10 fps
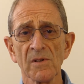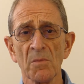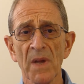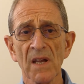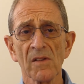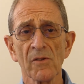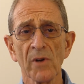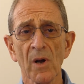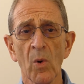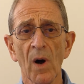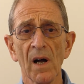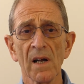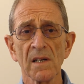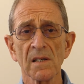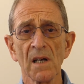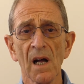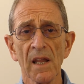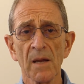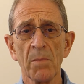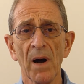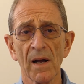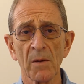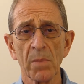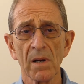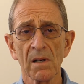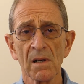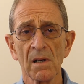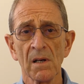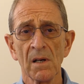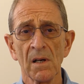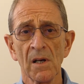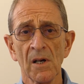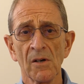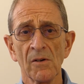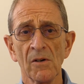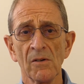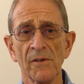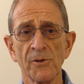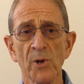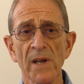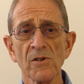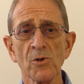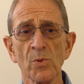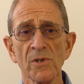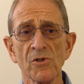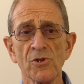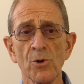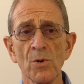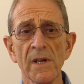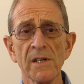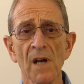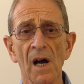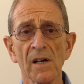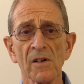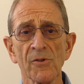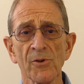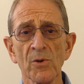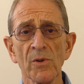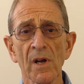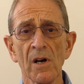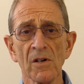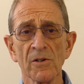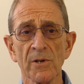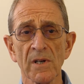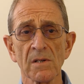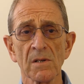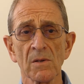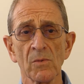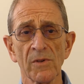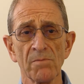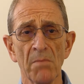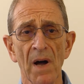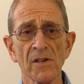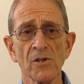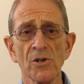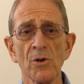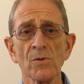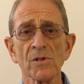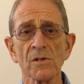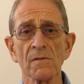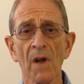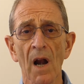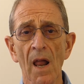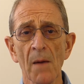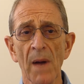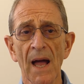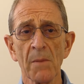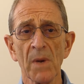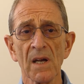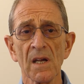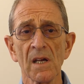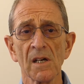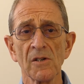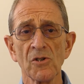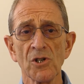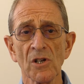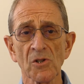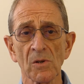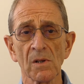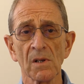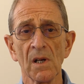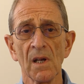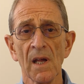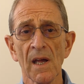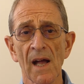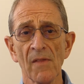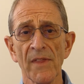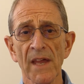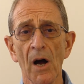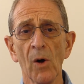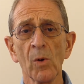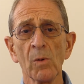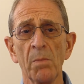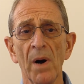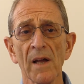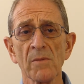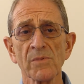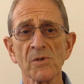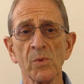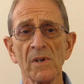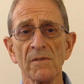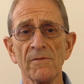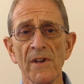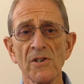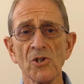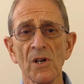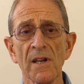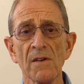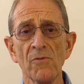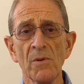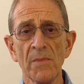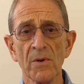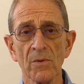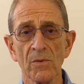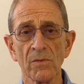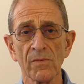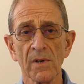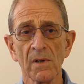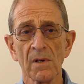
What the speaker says: to make the required gully pipe. The trench was duly dug through the concrete with much use of club hammer and chisel, and the old pipes were eventually removed.